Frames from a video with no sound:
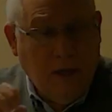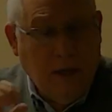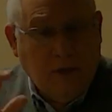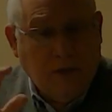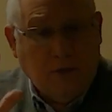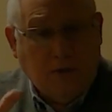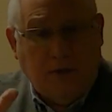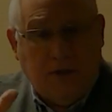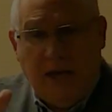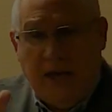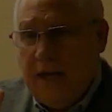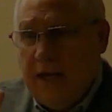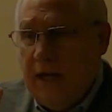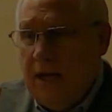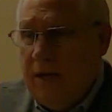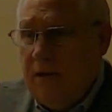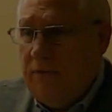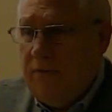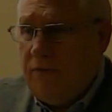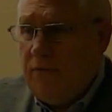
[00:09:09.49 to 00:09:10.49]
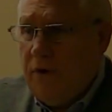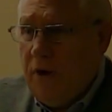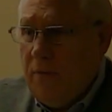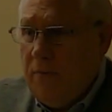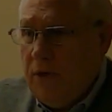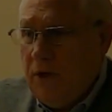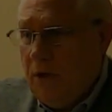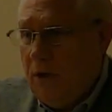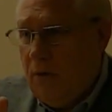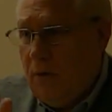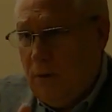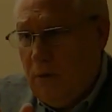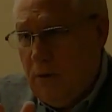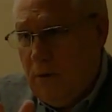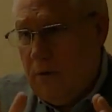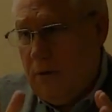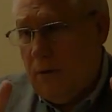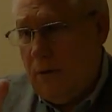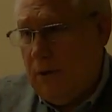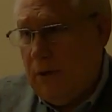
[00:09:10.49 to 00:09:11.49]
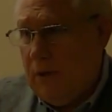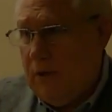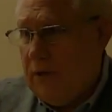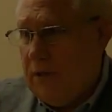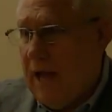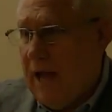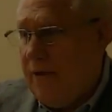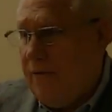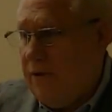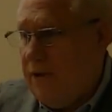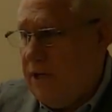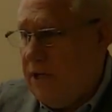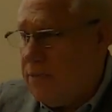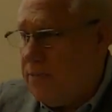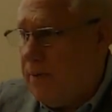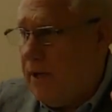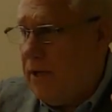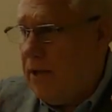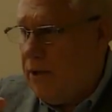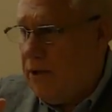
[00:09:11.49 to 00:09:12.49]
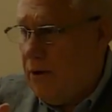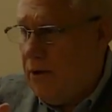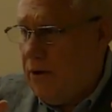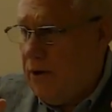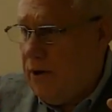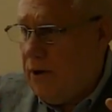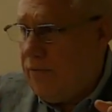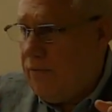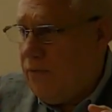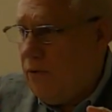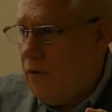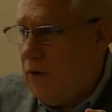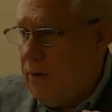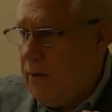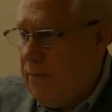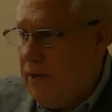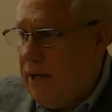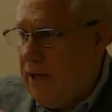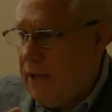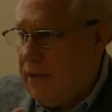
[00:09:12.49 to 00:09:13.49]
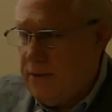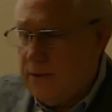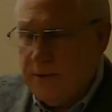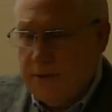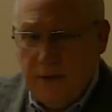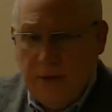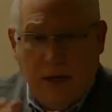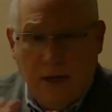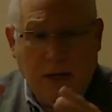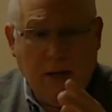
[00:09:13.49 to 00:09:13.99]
So taking from you having to spend 30 or 40 minutes